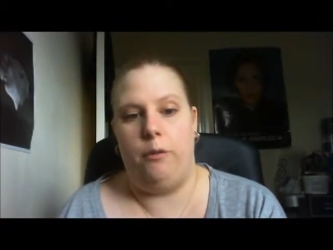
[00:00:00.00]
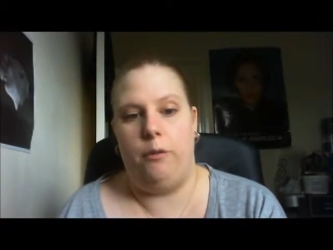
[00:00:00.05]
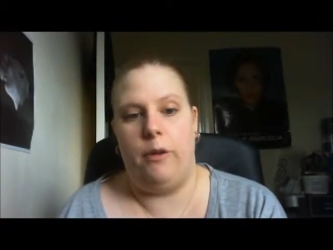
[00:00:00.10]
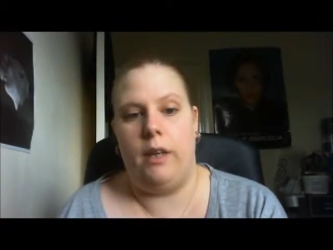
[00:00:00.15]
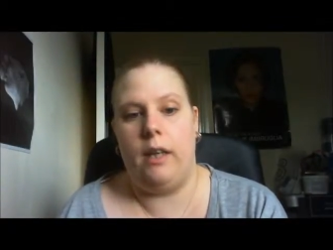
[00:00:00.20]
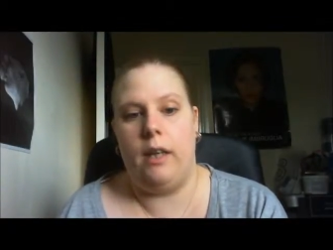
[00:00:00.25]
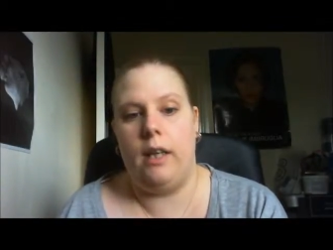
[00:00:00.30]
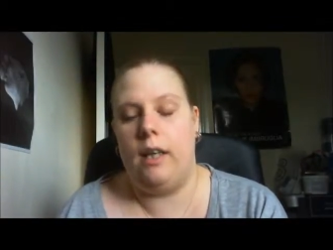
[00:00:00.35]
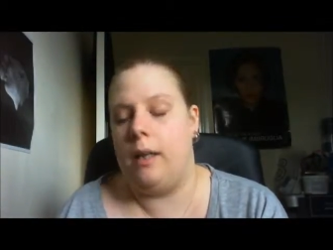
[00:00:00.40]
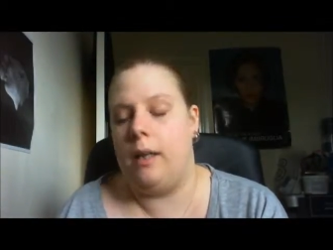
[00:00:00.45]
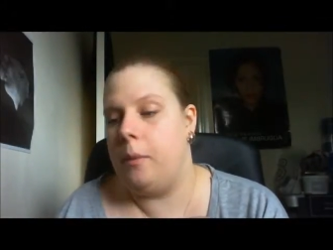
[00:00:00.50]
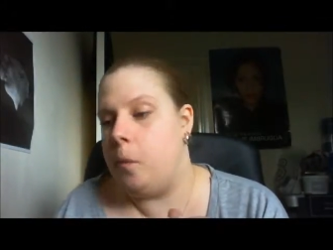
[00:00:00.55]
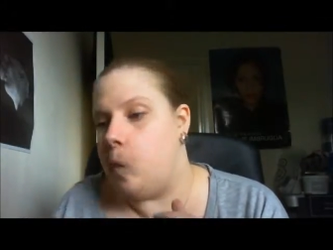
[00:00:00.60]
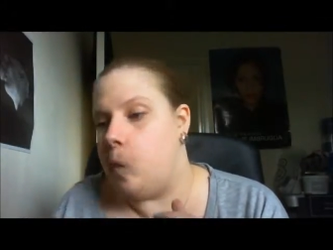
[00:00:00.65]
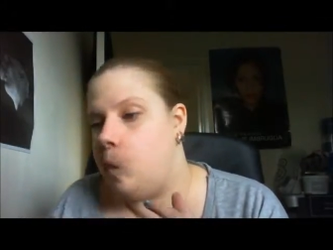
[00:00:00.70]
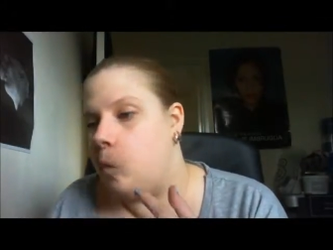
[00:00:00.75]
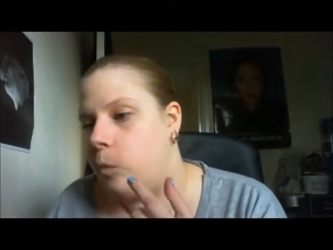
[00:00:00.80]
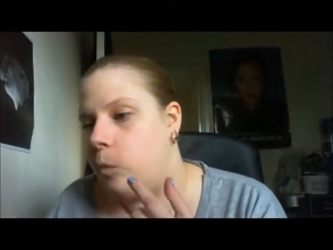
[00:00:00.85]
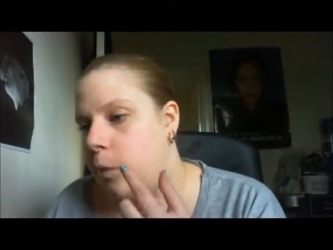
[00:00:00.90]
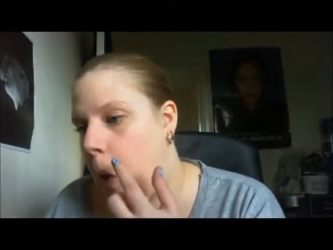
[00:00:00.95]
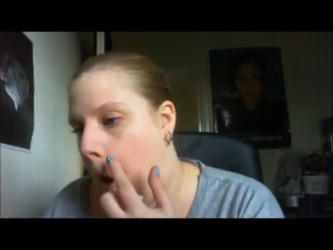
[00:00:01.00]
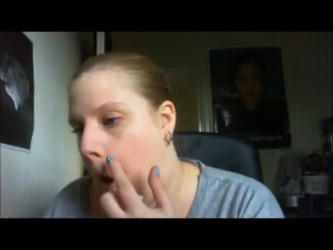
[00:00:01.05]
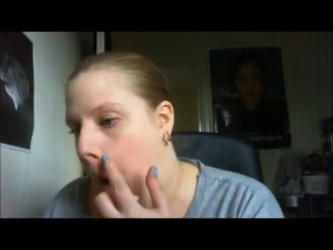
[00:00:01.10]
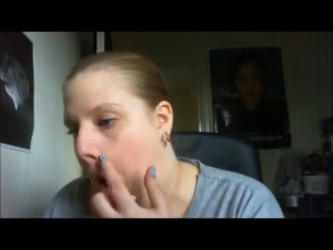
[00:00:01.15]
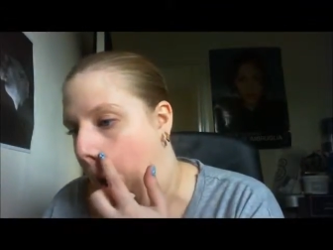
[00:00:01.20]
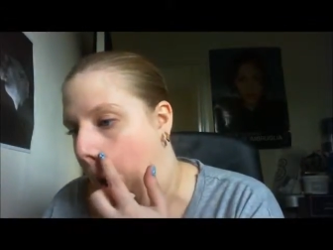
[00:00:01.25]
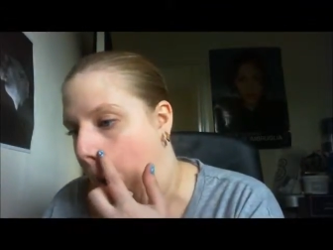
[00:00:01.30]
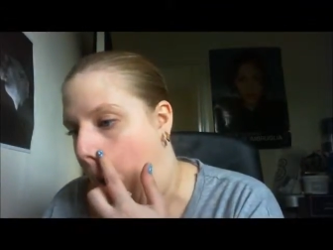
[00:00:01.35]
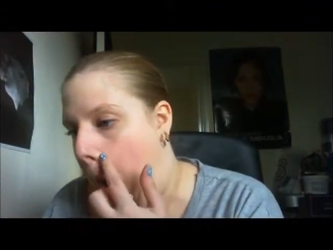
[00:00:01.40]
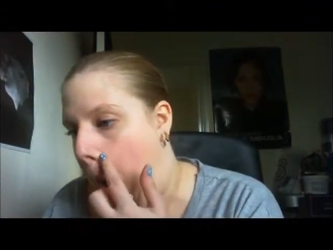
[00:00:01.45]
dab that on my finger
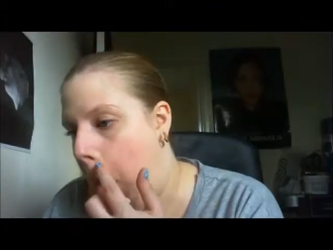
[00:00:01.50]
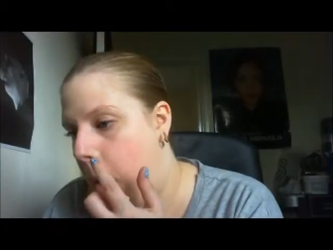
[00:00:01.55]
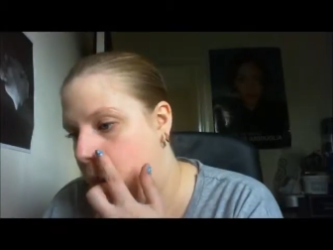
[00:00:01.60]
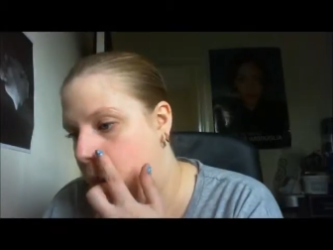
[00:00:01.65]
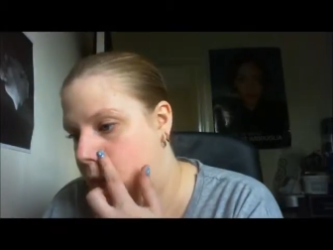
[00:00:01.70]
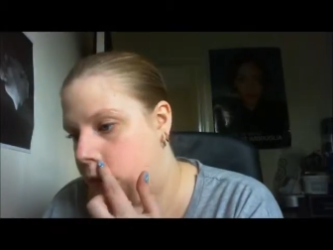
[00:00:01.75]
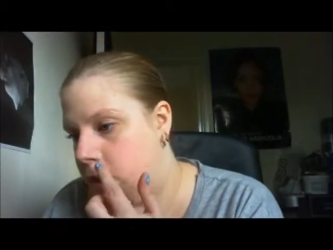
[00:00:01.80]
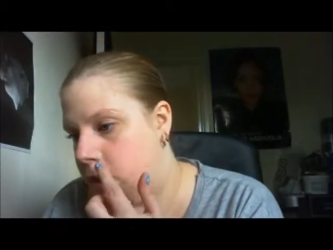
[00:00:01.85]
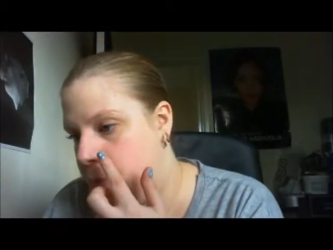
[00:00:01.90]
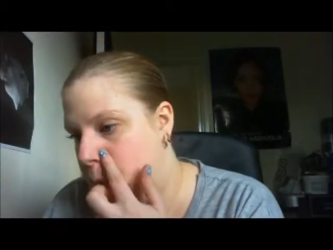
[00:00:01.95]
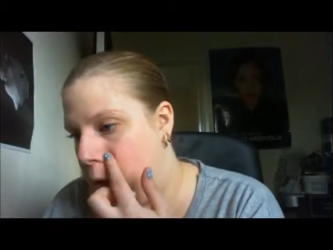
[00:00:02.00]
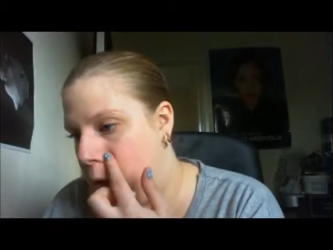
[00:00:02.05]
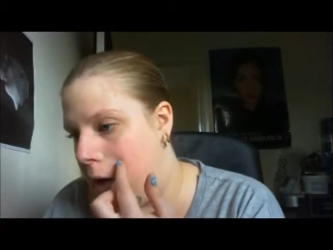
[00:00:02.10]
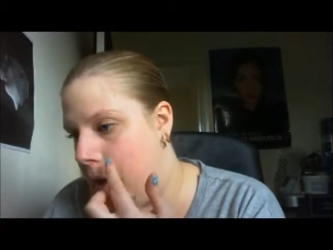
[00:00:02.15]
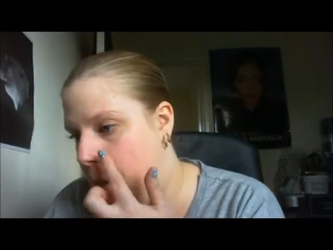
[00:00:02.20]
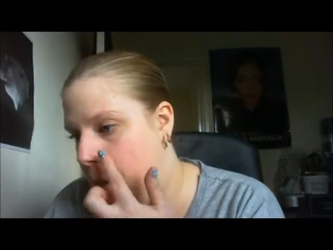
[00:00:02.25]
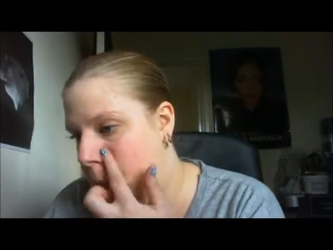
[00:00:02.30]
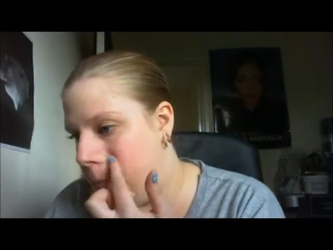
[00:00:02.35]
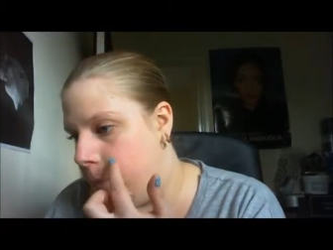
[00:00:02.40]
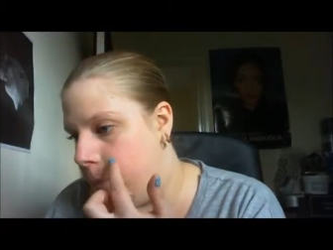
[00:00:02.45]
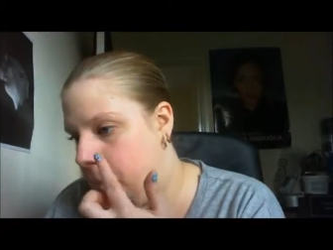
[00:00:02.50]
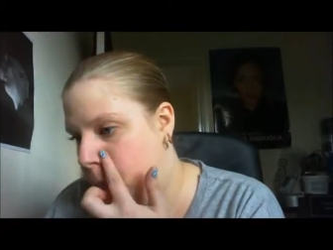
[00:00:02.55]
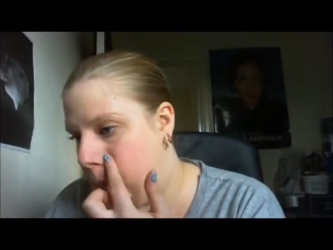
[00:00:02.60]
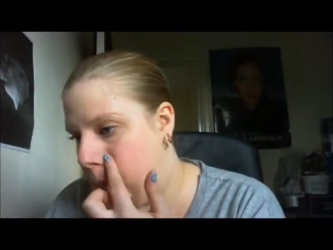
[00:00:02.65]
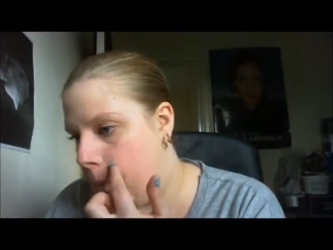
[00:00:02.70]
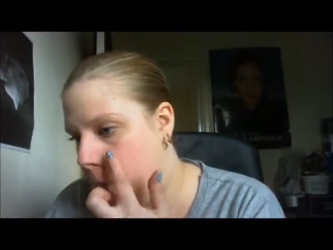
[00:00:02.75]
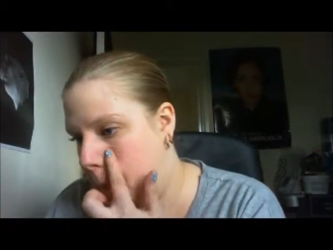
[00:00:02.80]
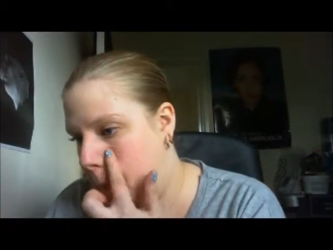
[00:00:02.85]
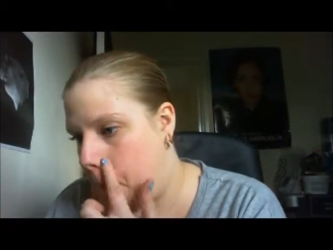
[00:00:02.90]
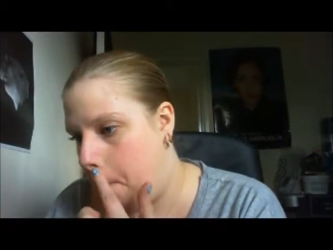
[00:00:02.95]
and just
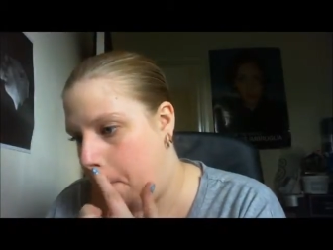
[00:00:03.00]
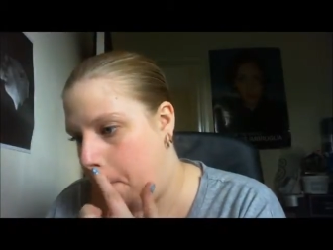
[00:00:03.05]
put it